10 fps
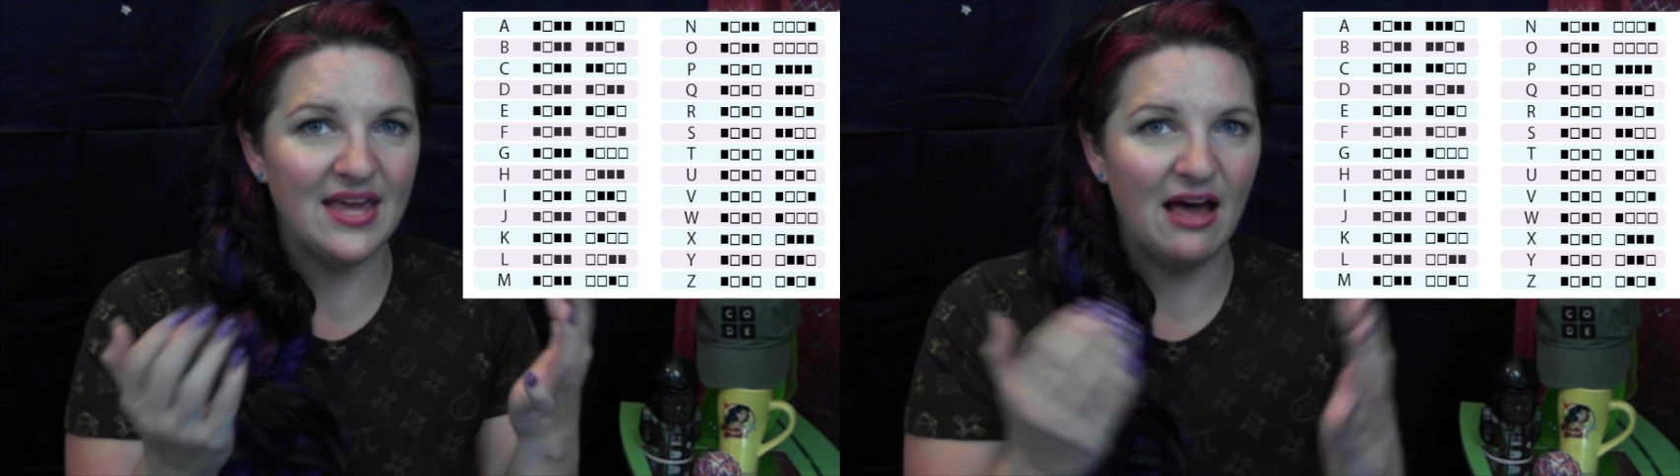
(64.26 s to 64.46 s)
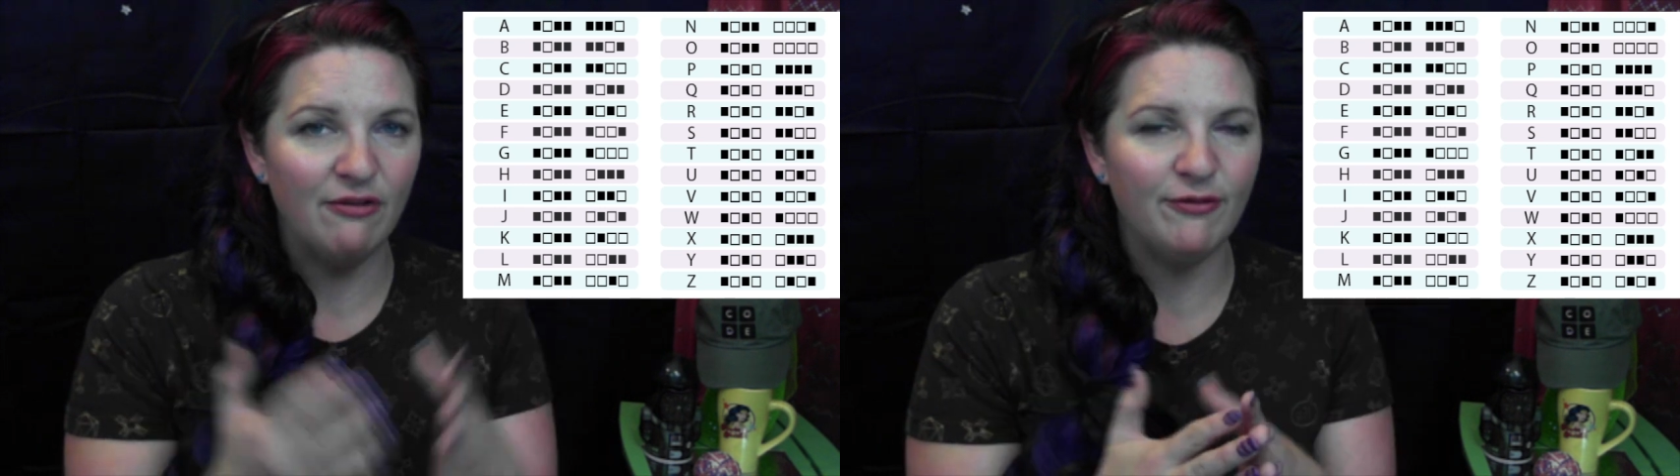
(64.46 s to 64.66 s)

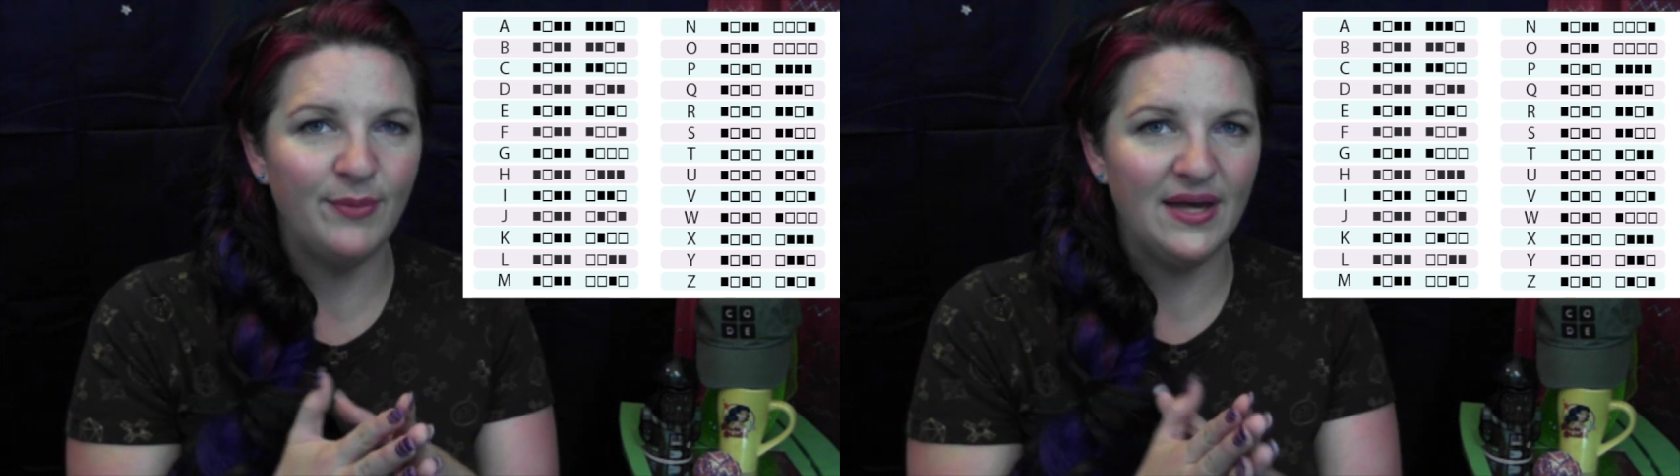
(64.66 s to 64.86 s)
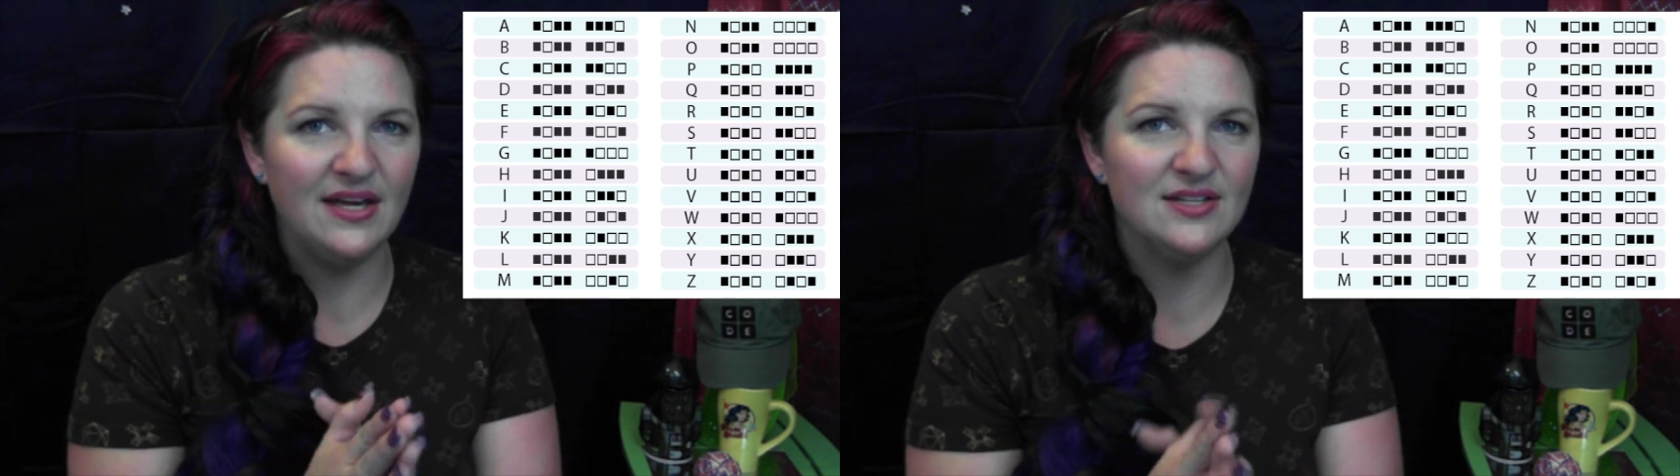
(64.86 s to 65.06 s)
the
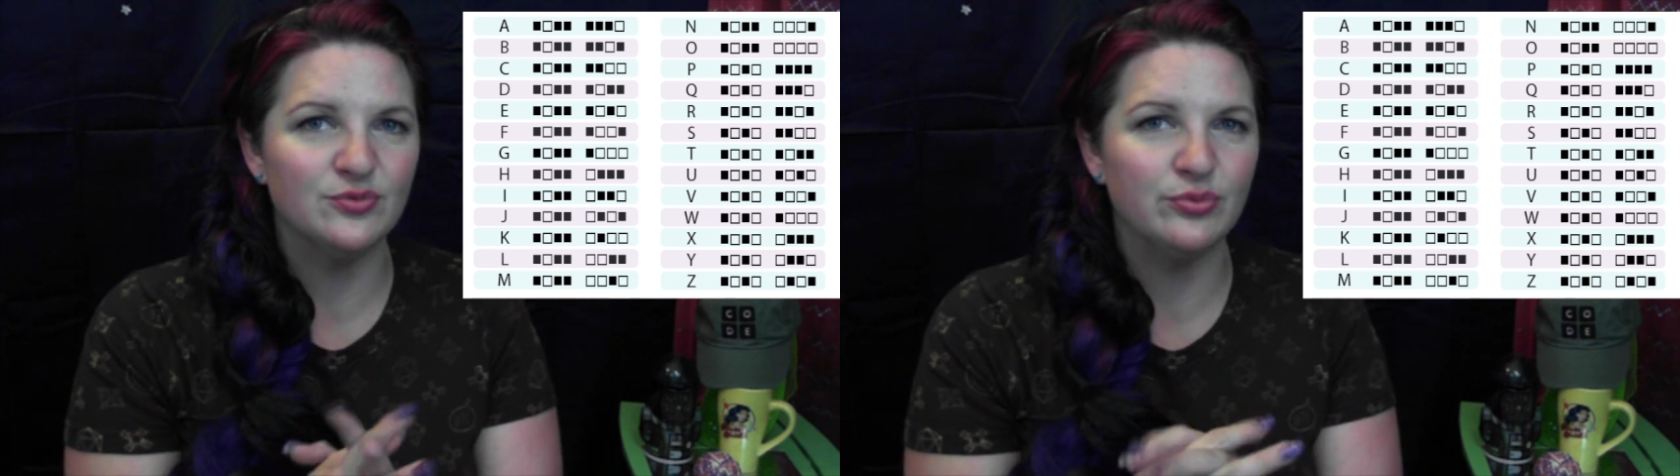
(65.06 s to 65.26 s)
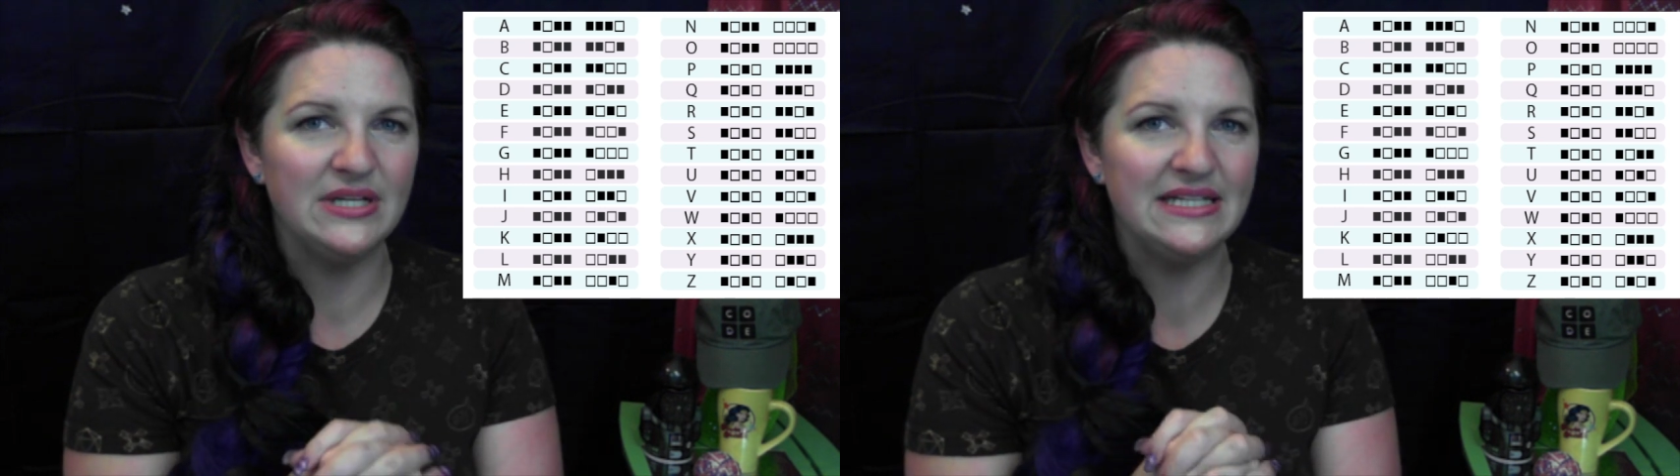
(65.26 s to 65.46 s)
alphabet
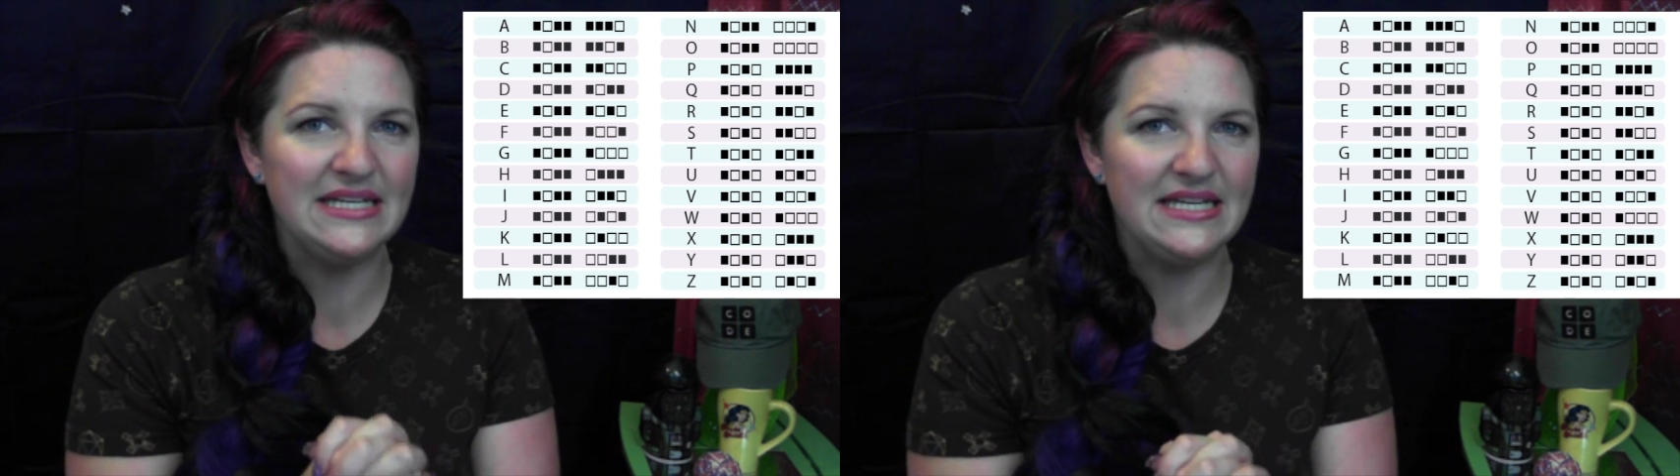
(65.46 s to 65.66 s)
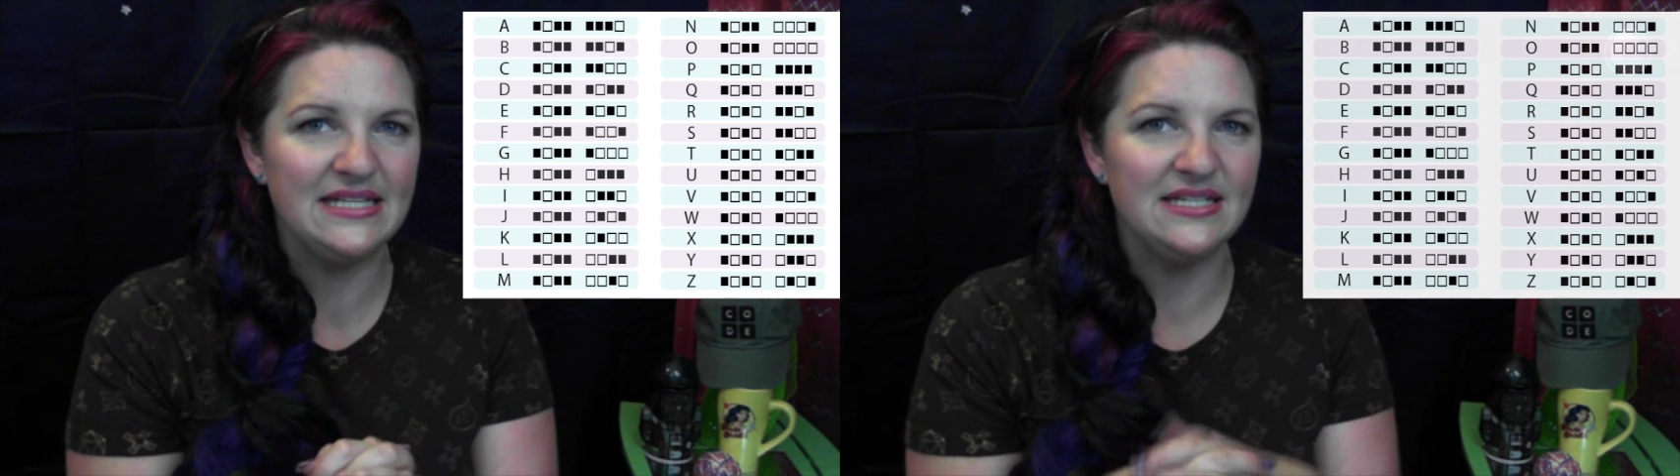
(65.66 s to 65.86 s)
is really
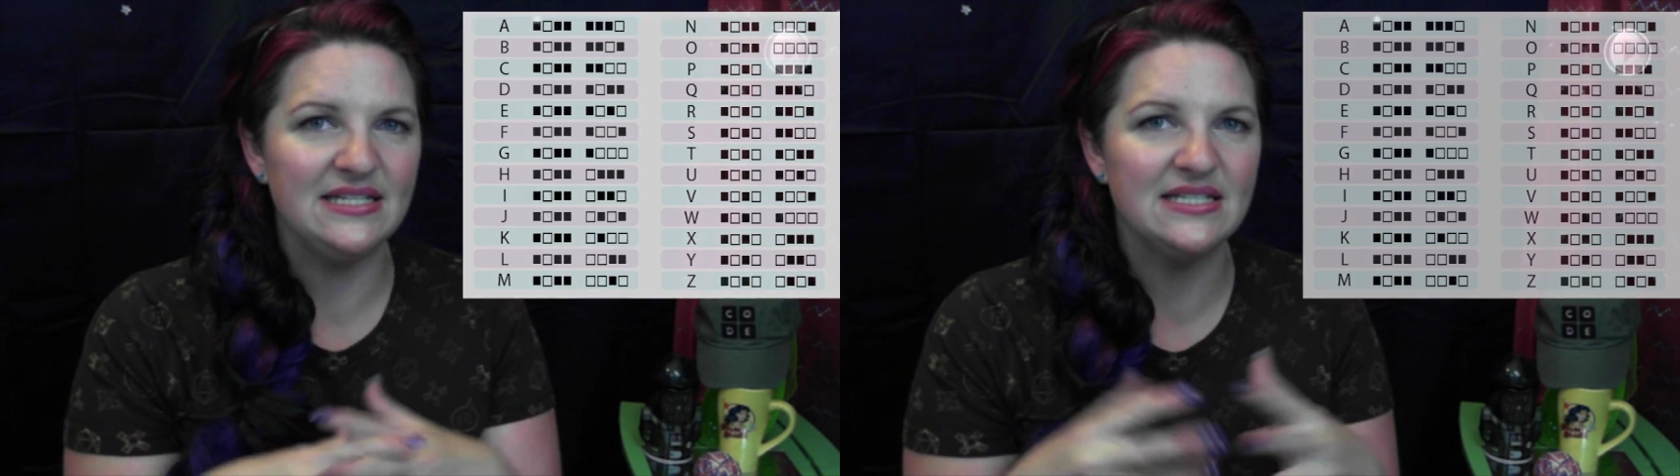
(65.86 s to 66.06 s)
easy